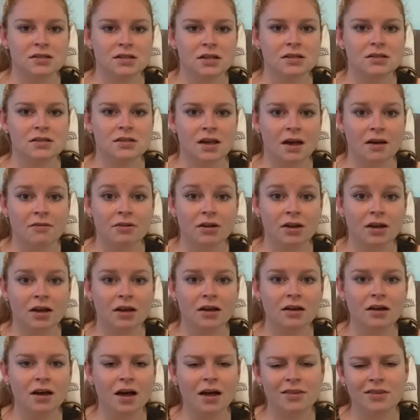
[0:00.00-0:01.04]
since having
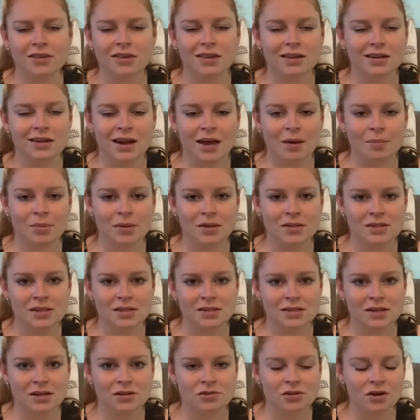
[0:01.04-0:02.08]
her, other than nappies,
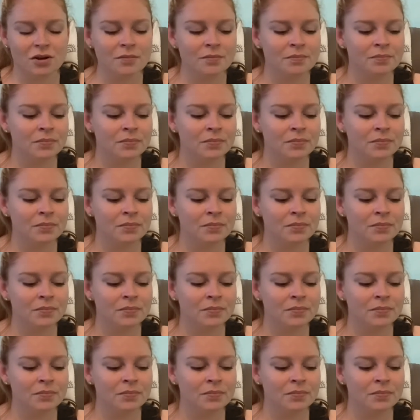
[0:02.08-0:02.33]
etc.